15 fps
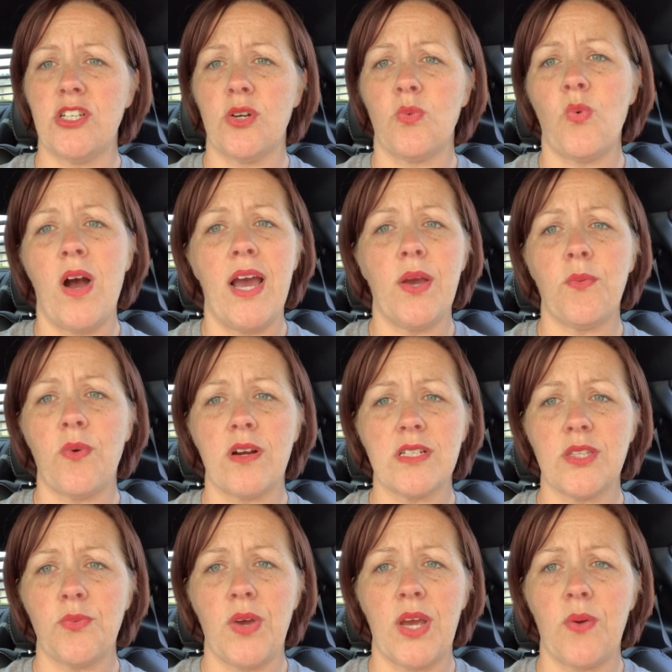why it
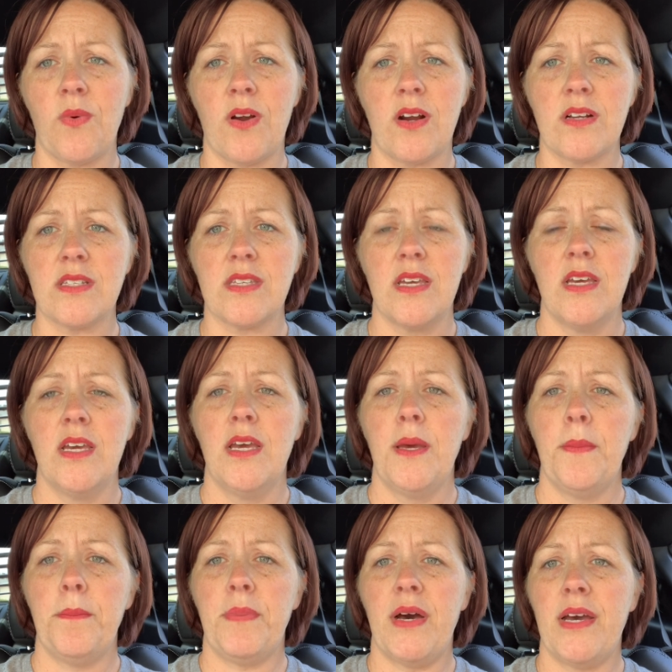works the way it works,
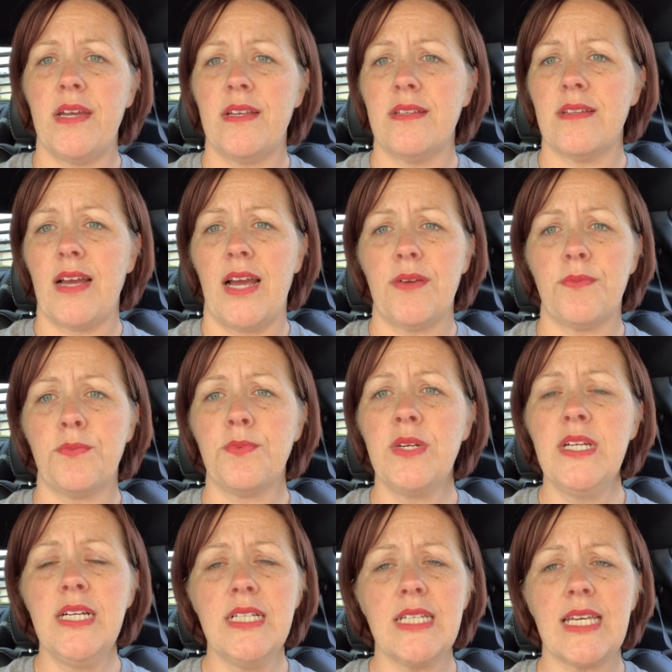but I
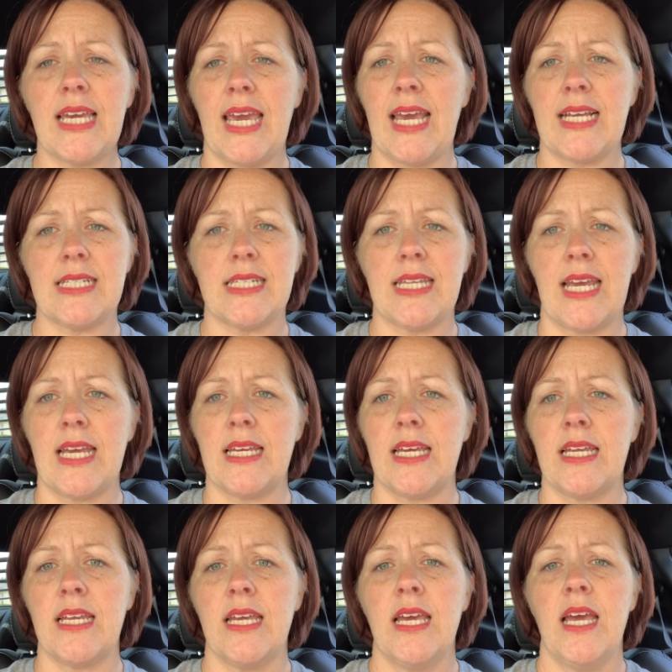really can't stand
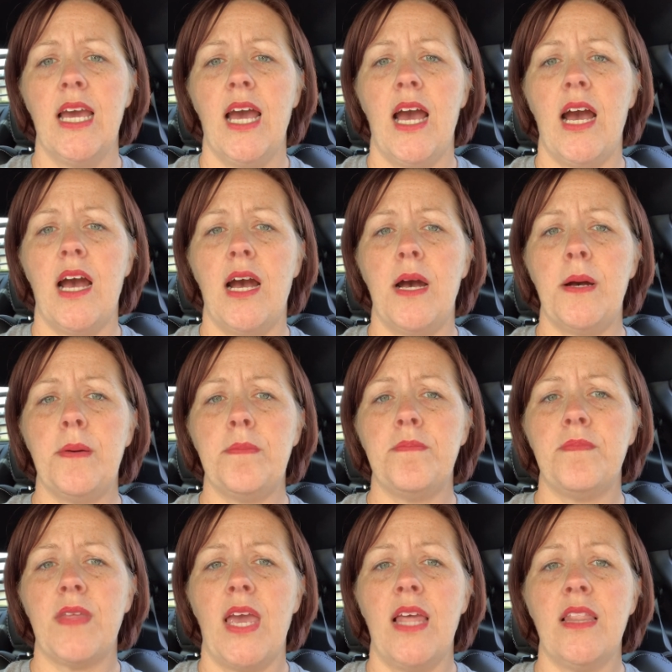it.
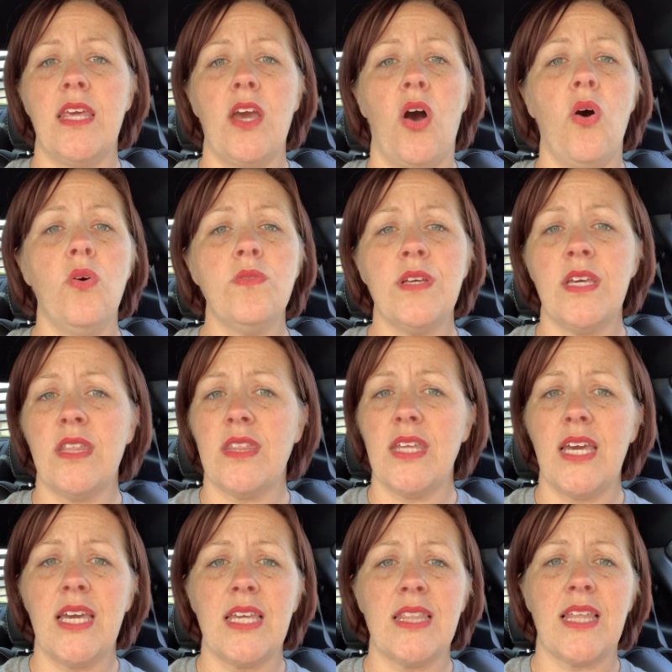And the only
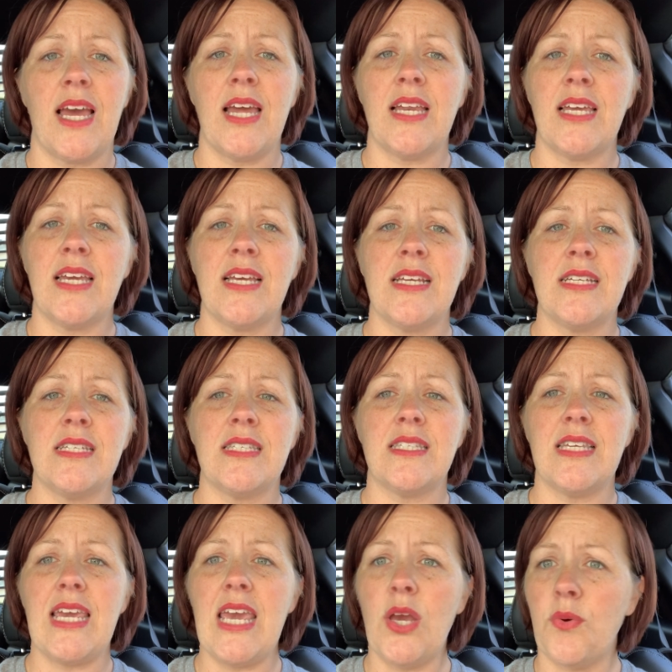thing that
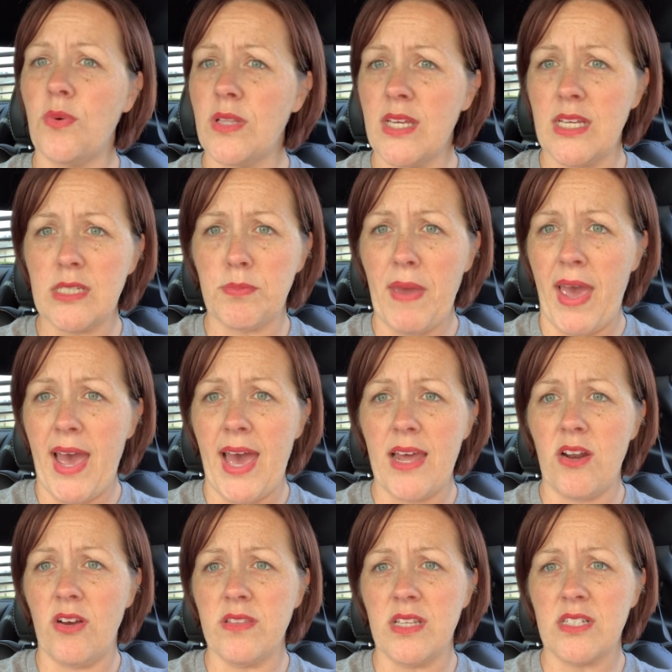is equally as bad
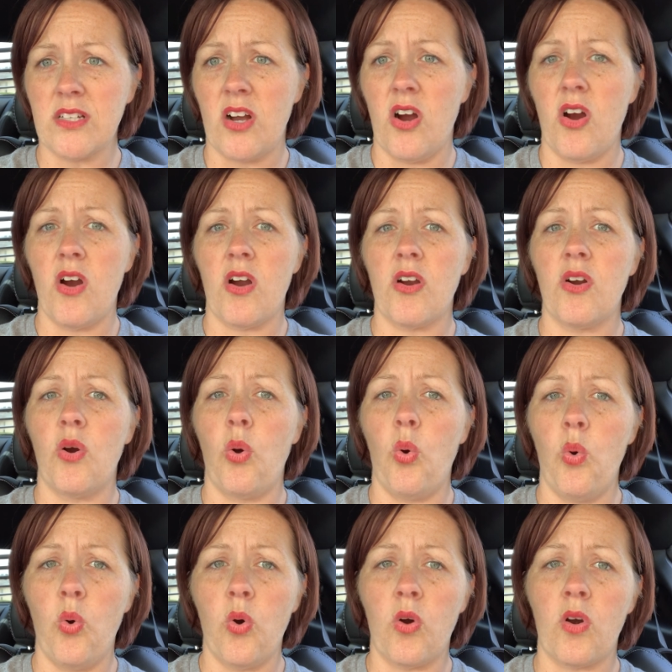on this car,
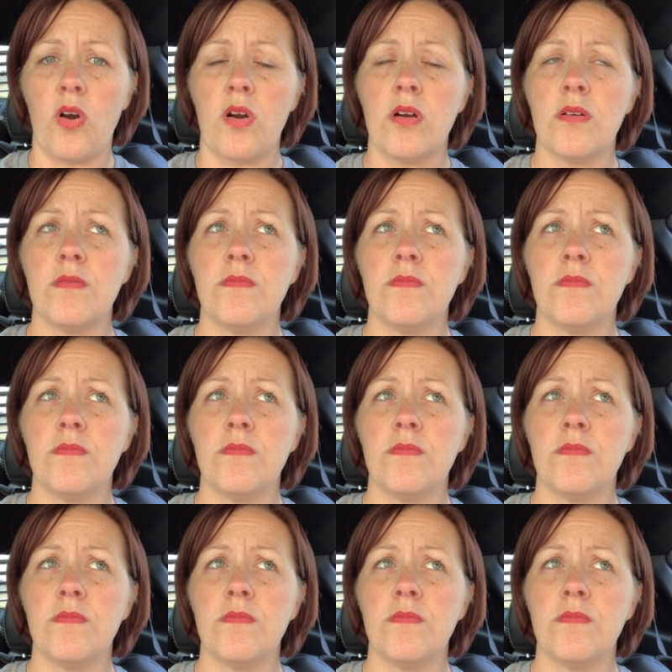or